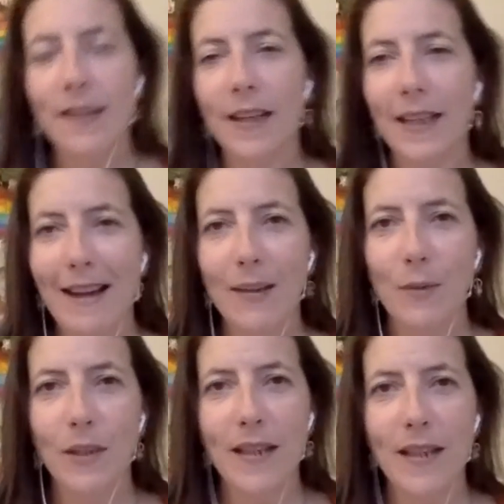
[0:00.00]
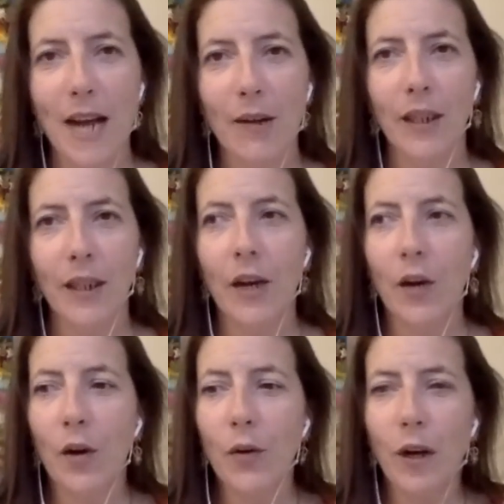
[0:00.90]
and connect with this area
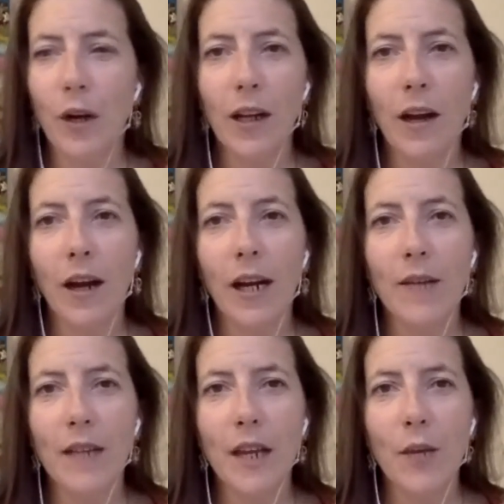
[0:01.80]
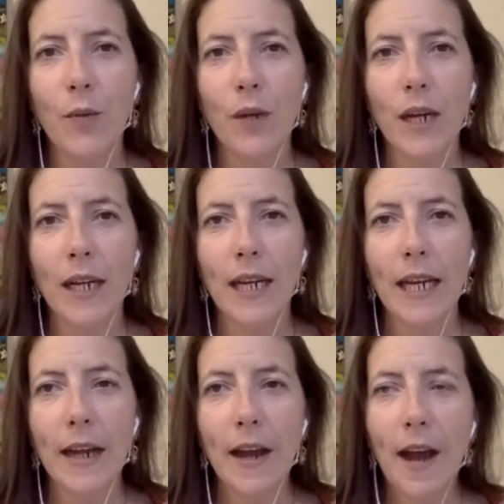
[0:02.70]
of our lives, it
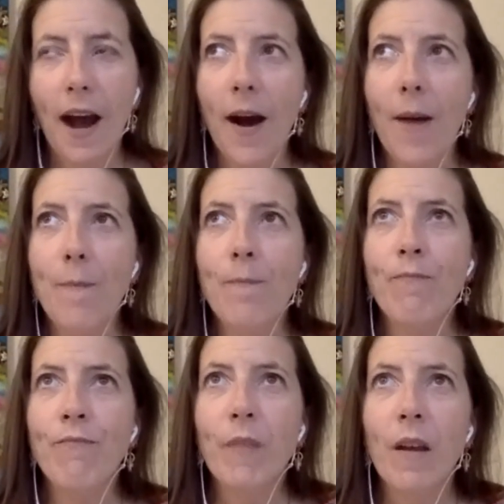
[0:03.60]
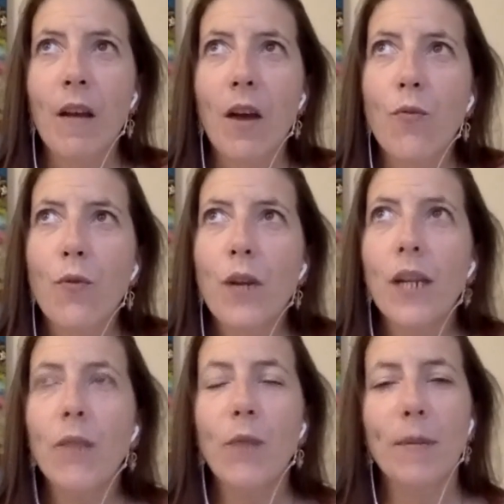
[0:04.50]
really
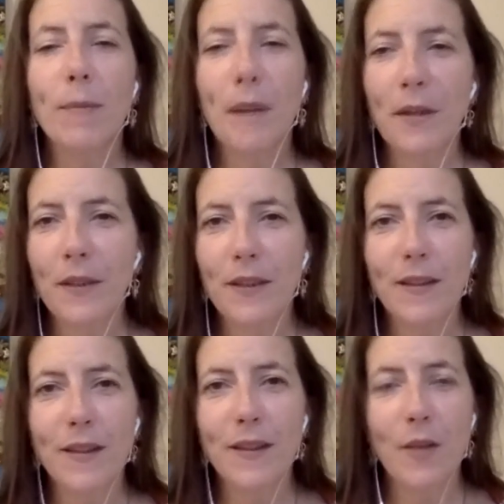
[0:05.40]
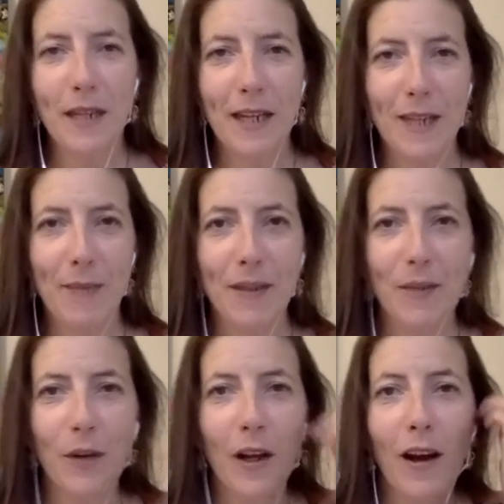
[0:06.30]
reaps benefits in so many aspects
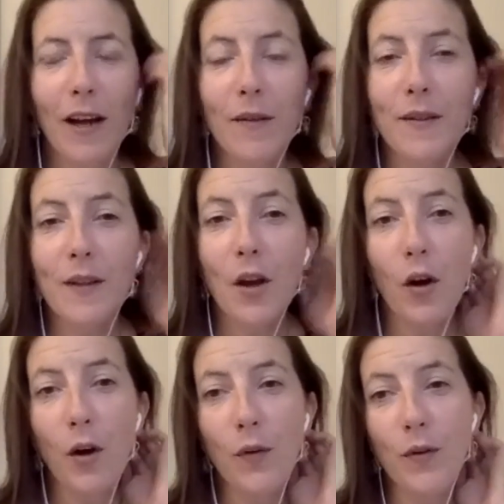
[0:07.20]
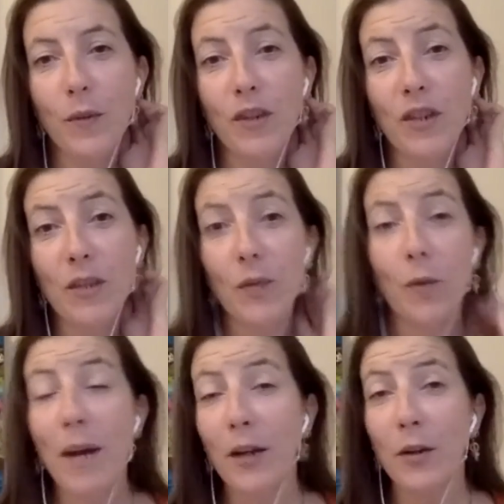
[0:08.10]
of our lives. So often we just feel
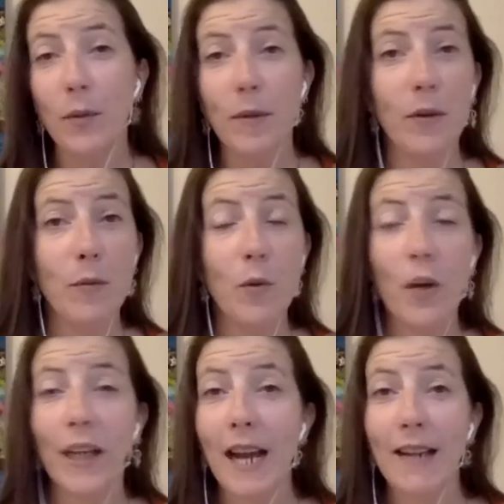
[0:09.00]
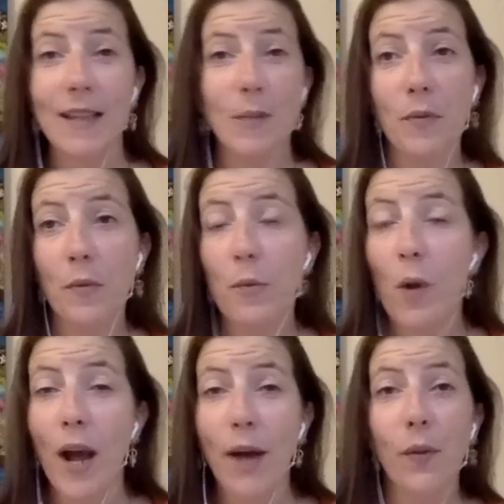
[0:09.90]
better, we feel more connected, we feel more
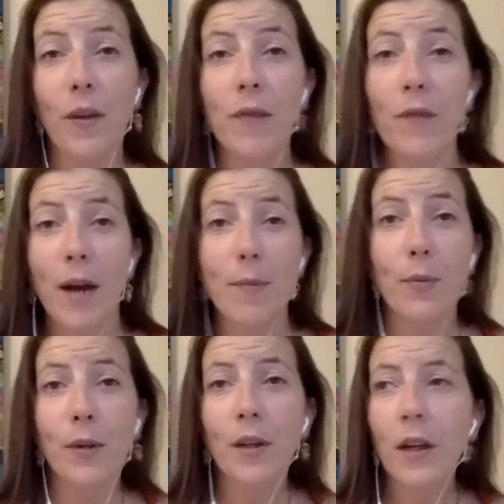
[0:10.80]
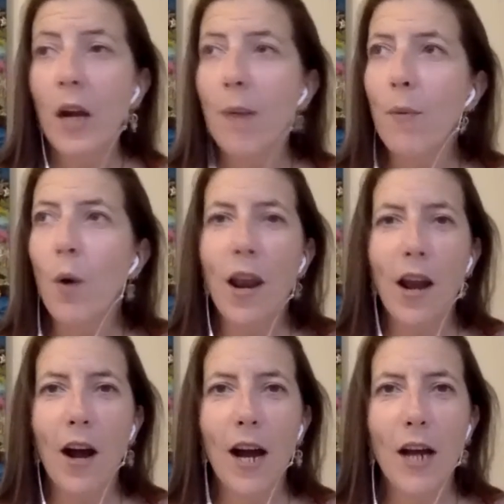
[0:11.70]
healthy, vibrant, more
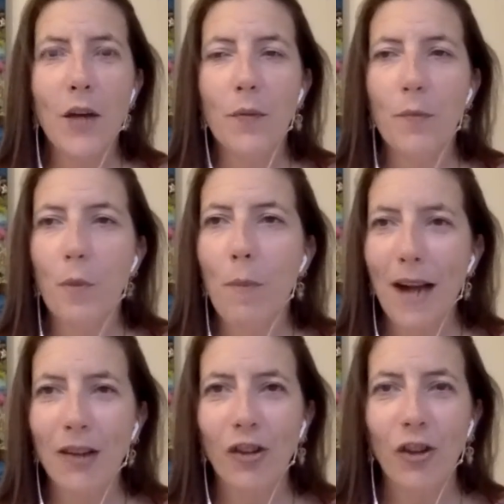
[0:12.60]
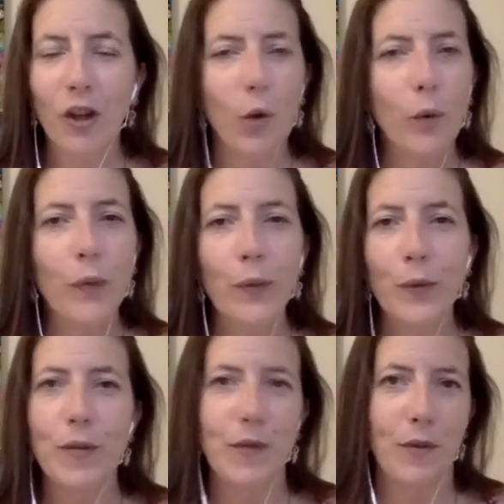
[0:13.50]
alive, more passionate, all
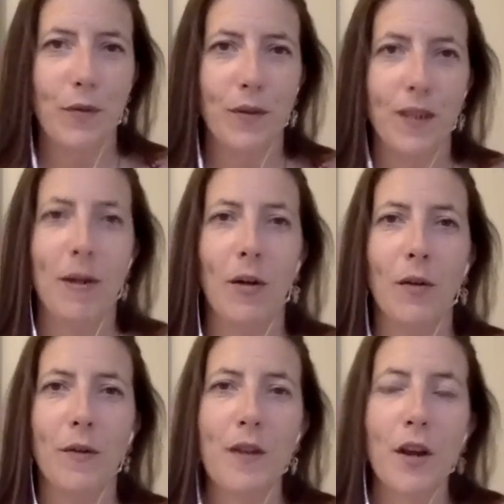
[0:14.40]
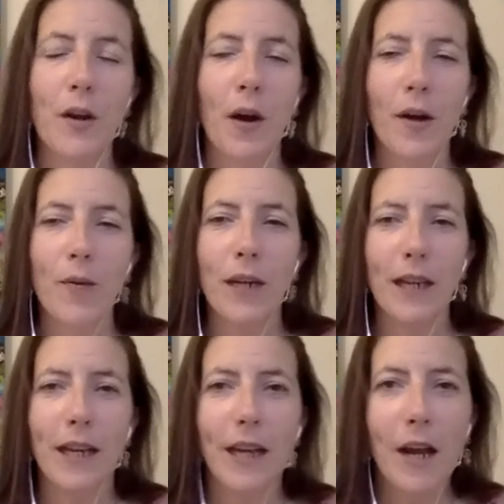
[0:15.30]
sorts of different spin-offs. So I'm
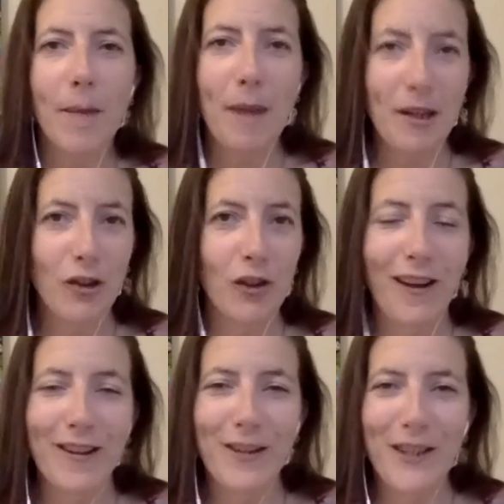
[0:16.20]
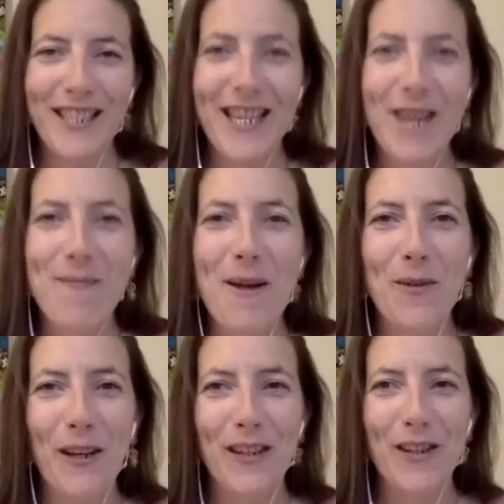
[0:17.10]
really passionate, as you can see, about
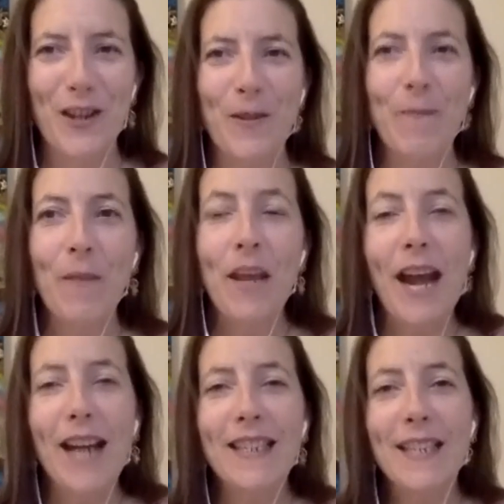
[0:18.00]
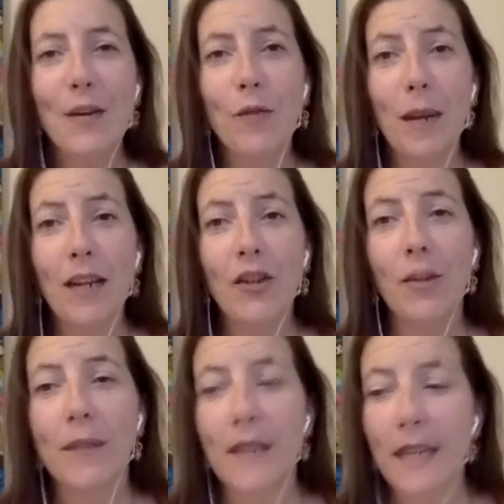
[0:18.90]
what I do. And self-pleasure
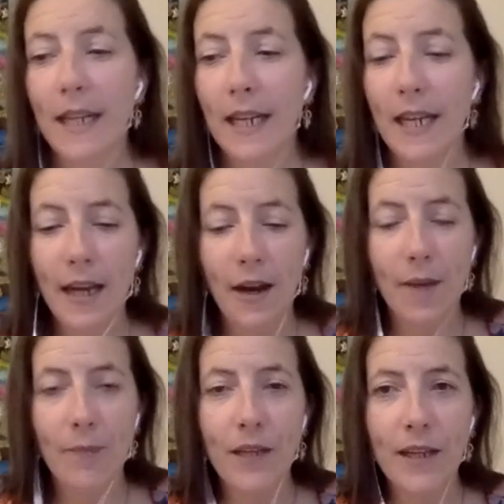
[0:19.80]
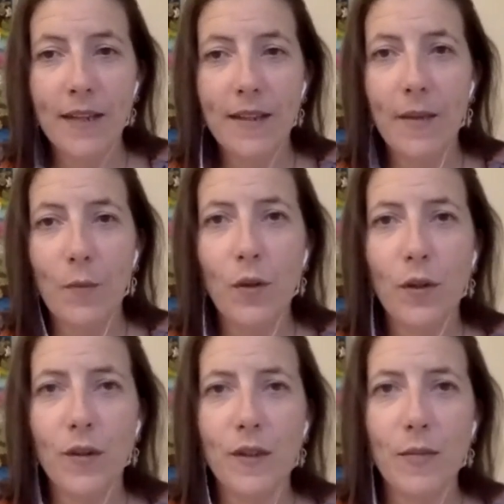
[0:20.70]
particularly is one
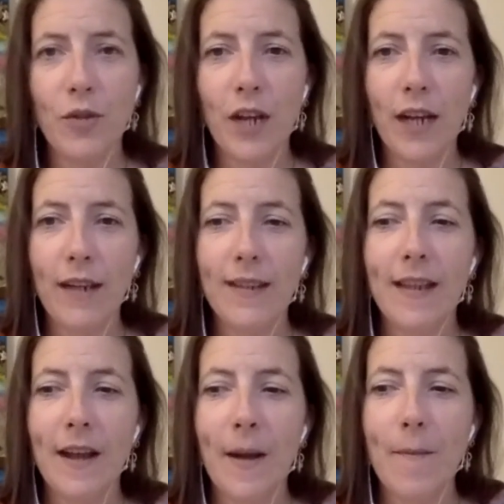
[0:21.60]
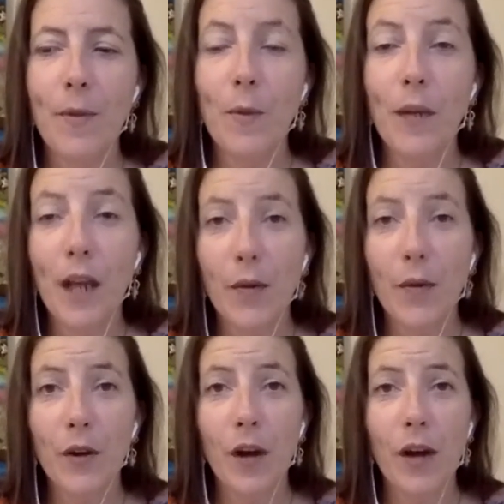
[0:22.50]
of the subjects that we
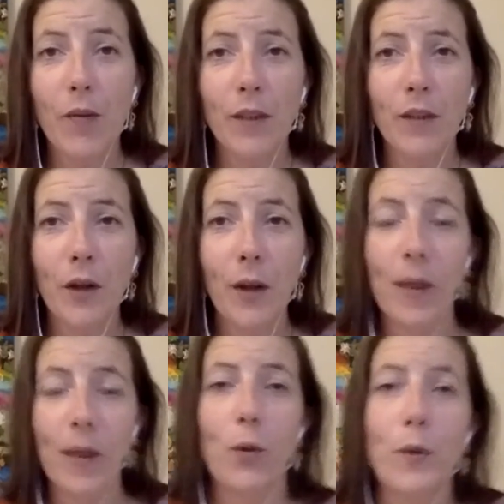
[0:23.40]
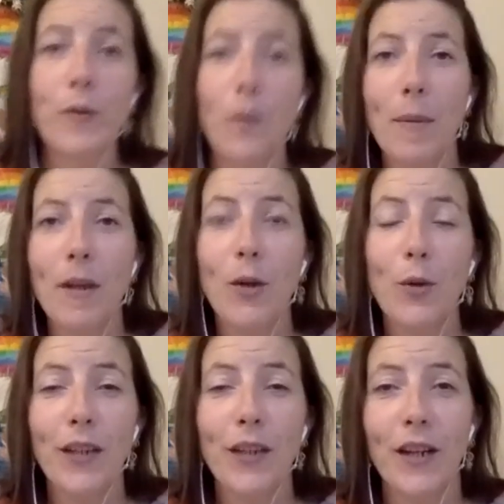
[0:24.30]
cover. I run a 9-week course for women
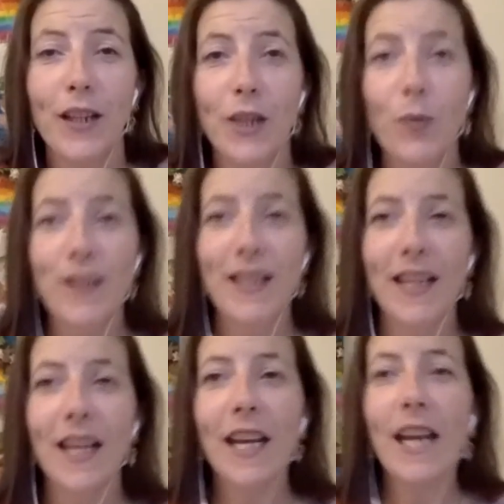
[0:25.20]
called Ignite the Erotic.